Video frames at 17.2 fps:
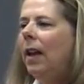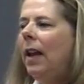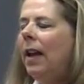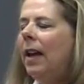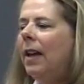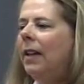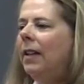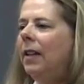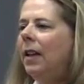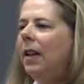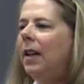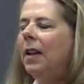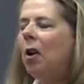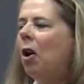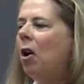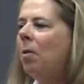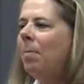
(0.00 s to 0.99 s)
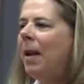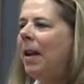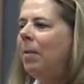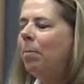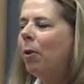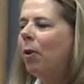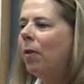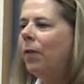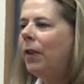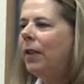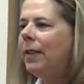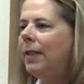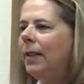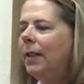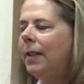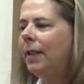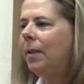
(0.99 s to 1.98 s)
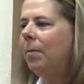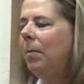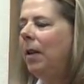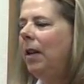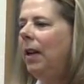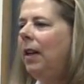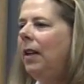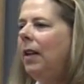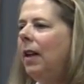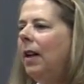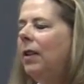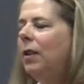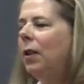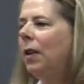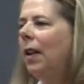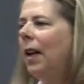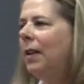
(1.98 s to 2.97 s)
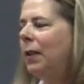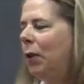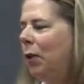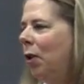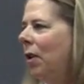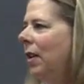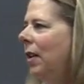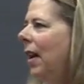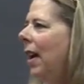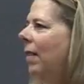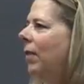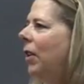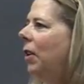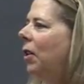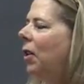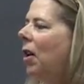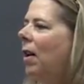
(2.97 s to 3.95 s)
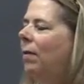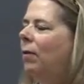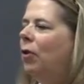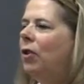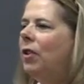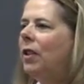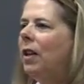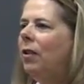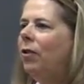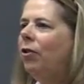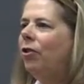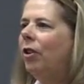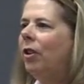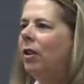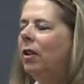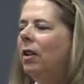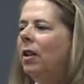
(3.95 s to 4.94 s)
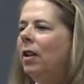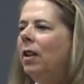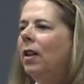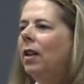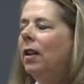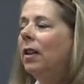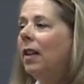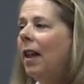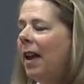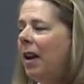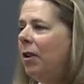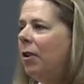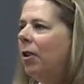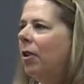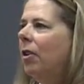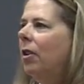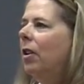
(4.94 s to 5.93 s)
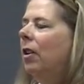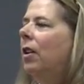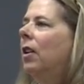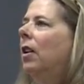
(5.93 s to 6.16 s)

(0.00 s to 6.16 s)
and it all made perfect sense to me until I started having a conversation later.